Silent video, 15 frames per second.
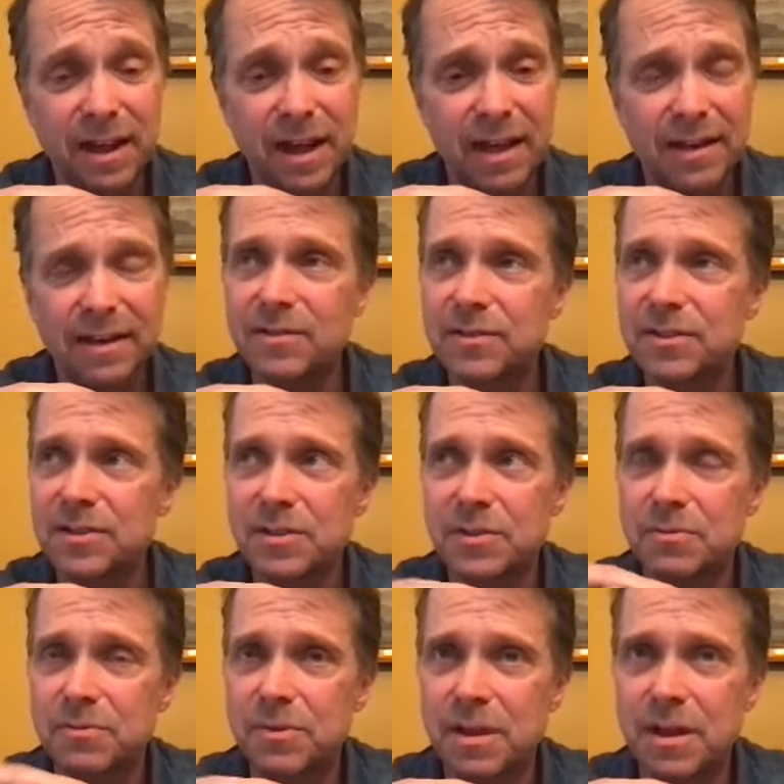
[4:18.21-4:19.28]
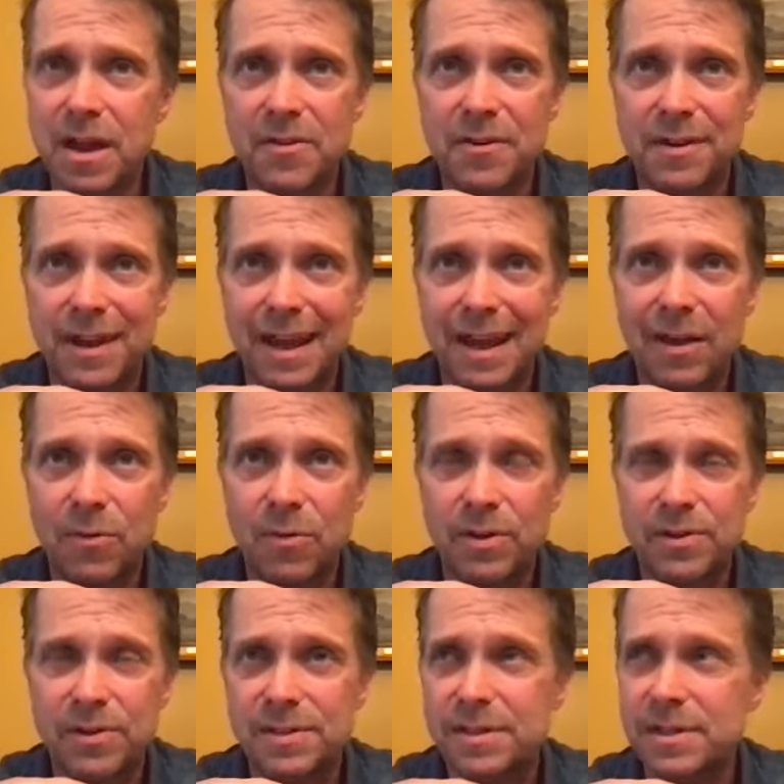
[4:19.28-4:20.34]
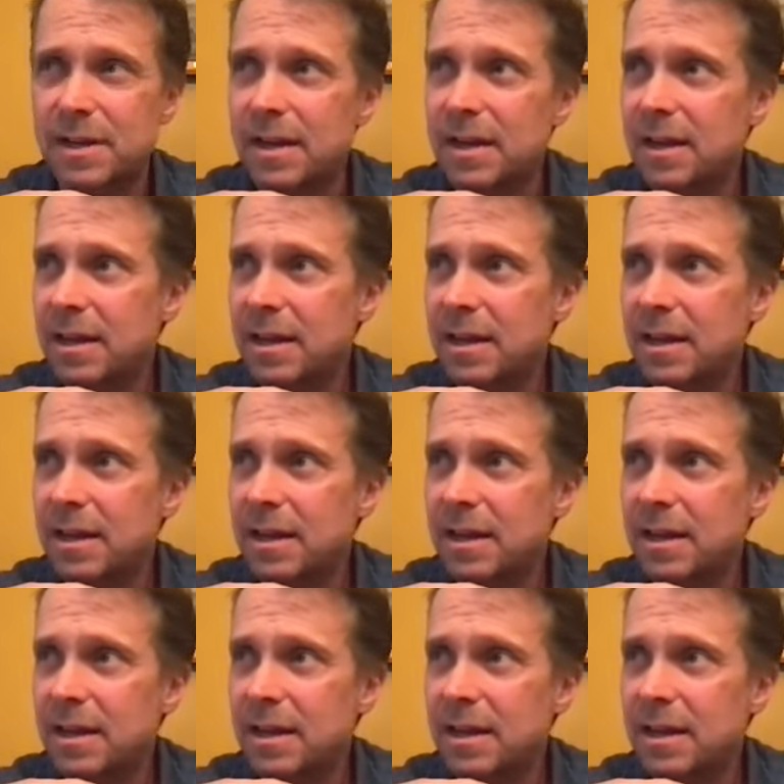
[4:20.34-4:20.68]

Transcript: I just the other day was